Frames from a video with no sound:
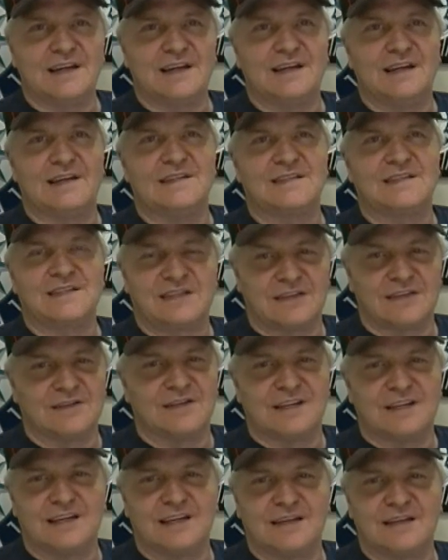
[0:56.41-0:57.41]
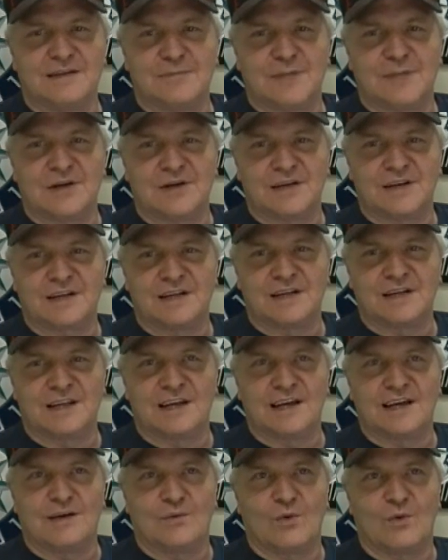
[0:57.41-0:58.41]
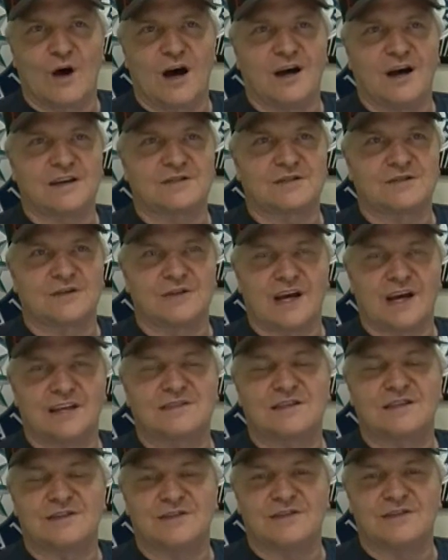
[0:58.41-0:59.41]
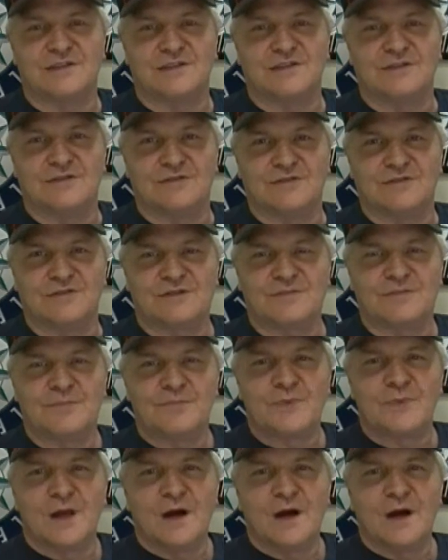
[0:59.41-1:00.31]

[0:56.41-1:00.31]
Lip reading: and he's still leading the American League in walks, so that's good news.